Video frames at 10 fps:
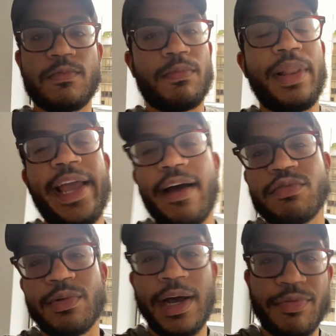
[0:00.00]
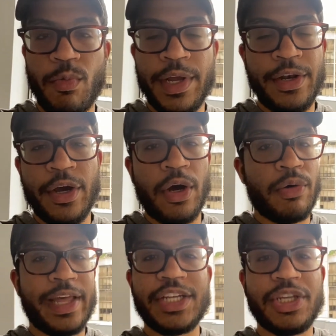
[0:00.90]
Playoffs are out the window.
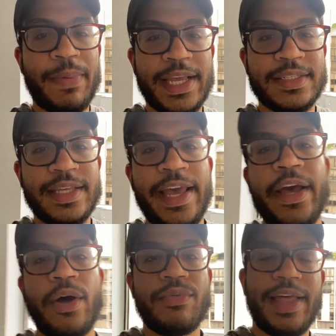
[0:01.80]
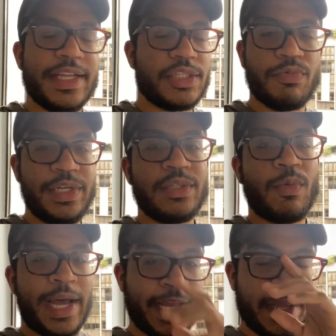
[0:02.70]
That ship has sailed. That's the reason
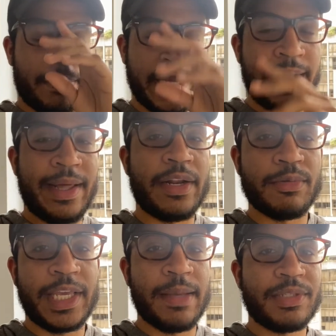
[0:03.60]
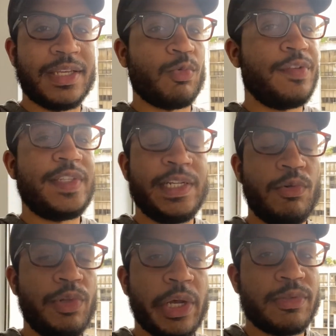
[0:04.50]
why he didn't play in a lot of those games, because we've seen
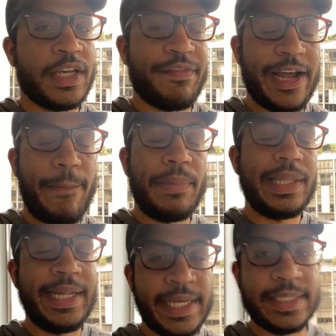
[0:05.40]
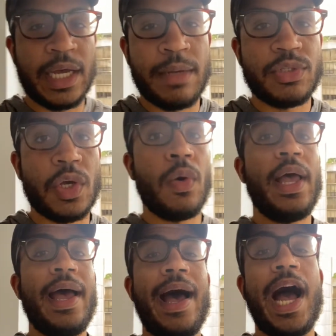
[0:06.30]
Julio tough it out plenty of times. So
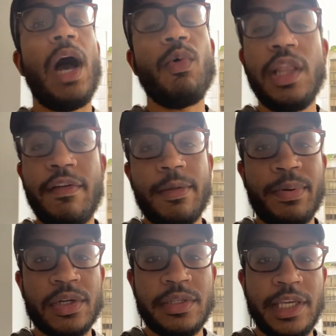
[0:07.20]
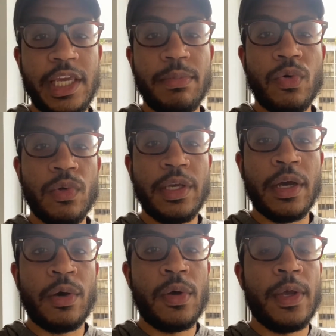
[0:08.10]
I would love to personally keep
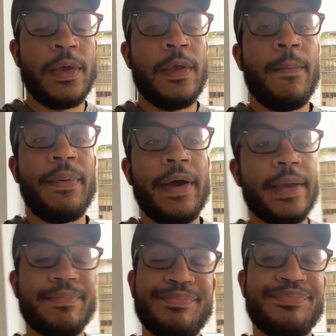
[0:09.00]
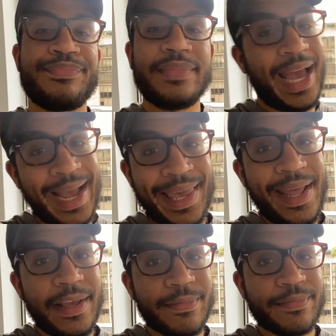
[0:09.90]
Julio, but I get it.